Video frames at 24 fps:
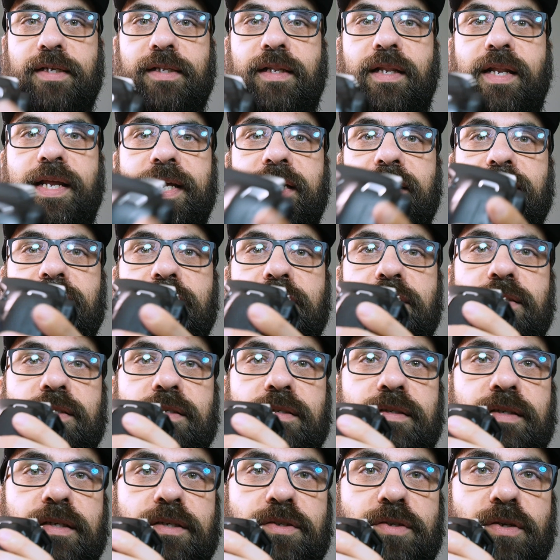lens,
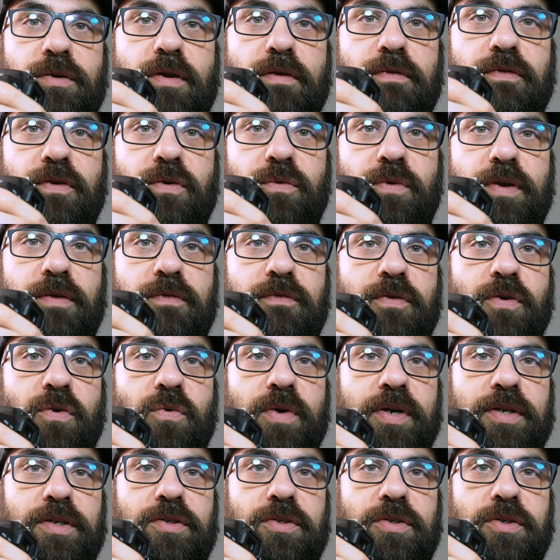so if you
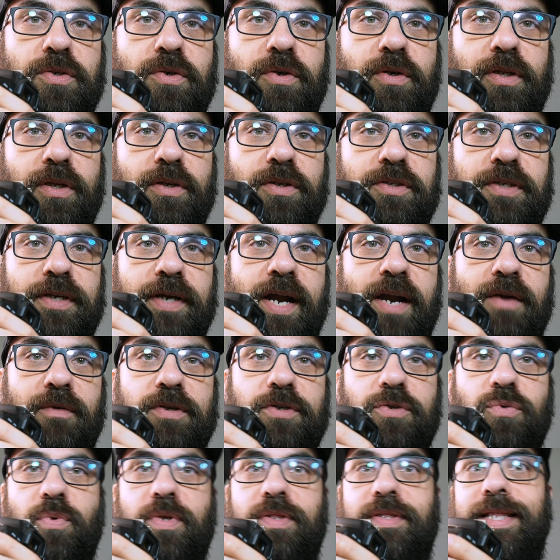want to close the
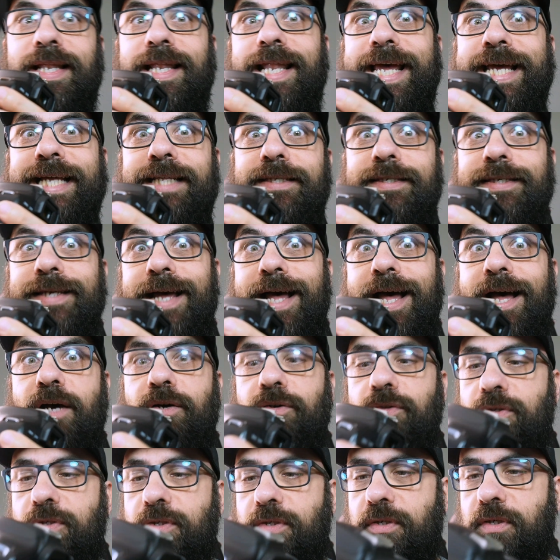iris with the lens
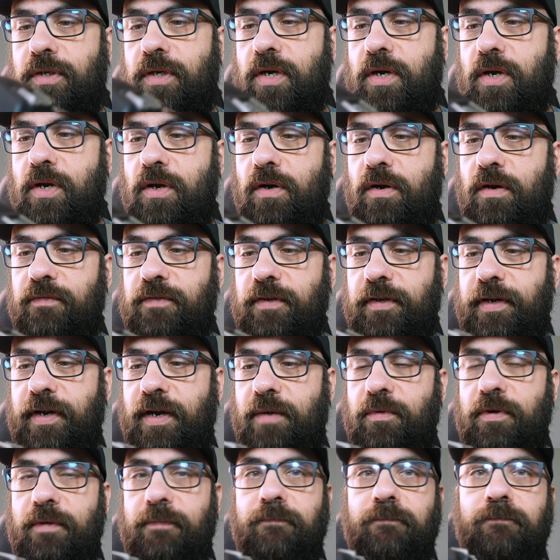out of the
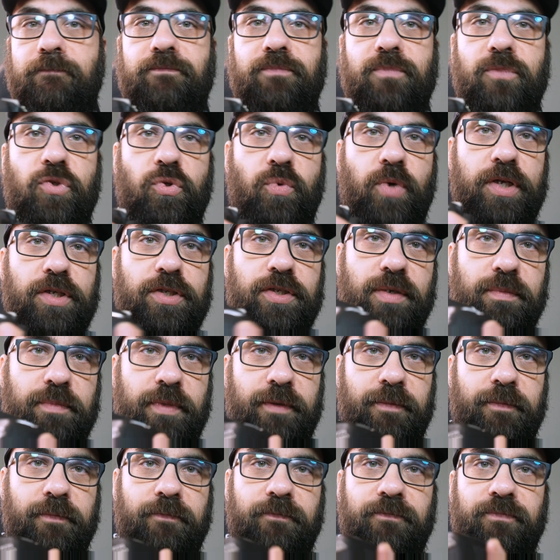camera, it's quite
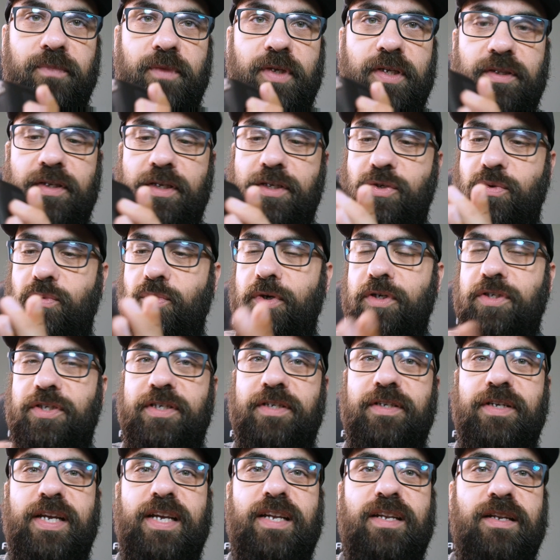simple. This works
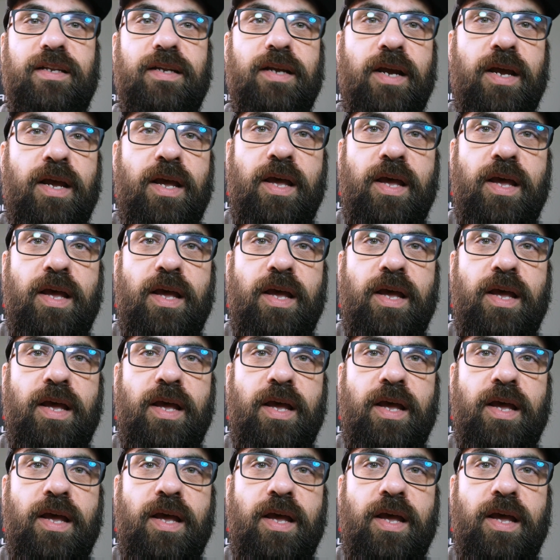in